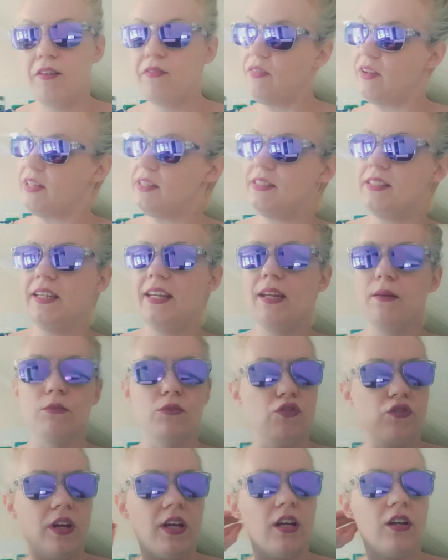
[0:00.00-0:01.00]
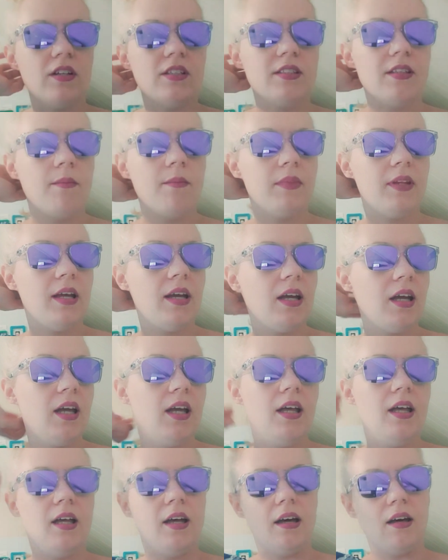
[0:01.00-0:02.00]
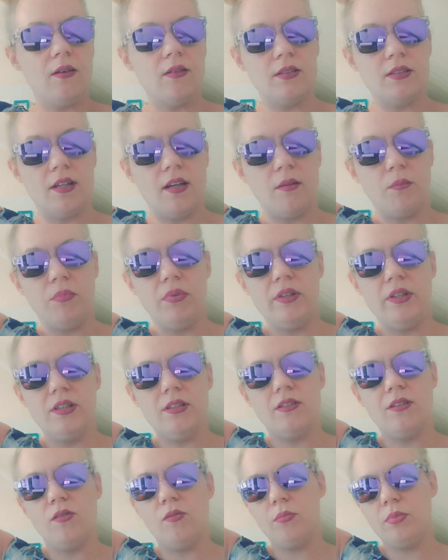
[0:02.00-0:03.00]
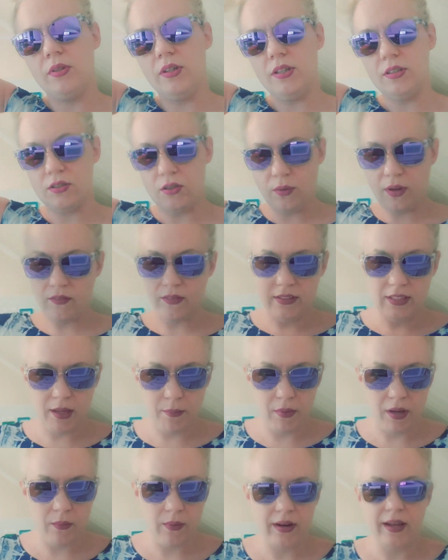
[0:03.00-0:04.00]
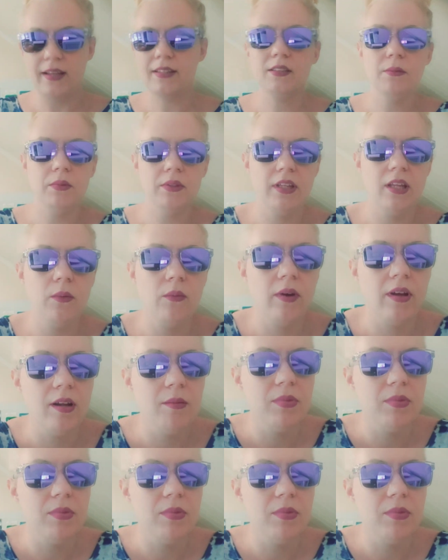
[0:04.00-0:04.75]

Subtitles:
fancy name drink or something. I was like, please don't. Every time I would ask them what they want,